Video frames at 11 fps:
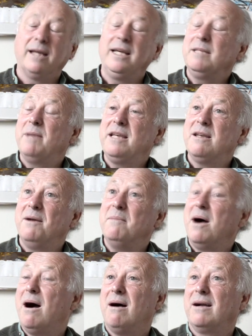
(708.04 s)
he's made no
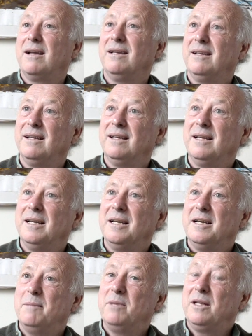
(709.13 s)
mark.
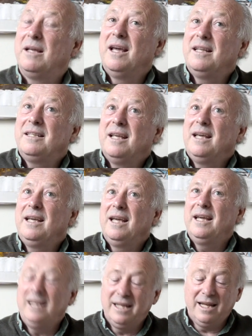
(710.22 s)
But
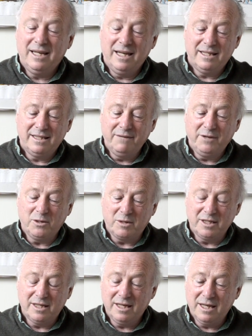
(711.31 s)
it's difficult
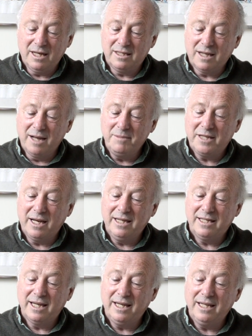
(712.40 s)
because at times there he's
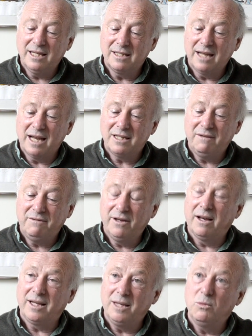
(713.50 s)
saying he doesn't actually feel
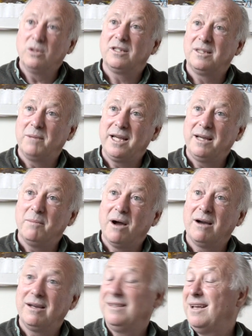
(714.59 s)
like he wants to make a
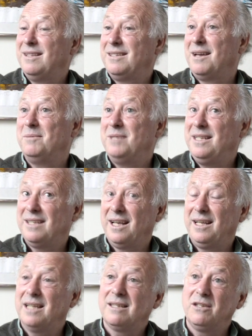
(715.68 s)
mark, and at other times he's
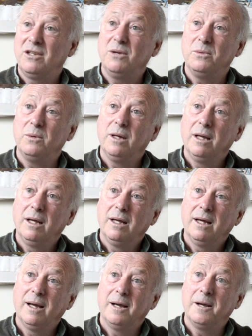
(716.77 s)
saying, yes, I do.
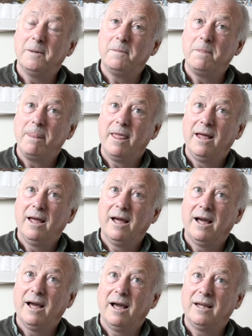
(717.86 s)

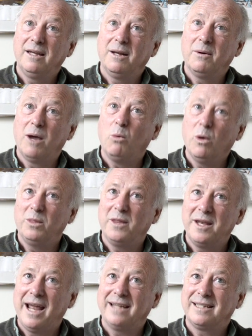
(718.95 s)
I want the
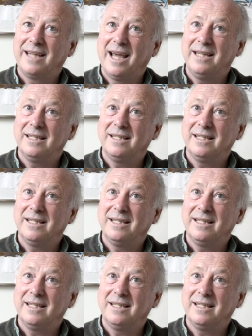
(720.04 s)
next case.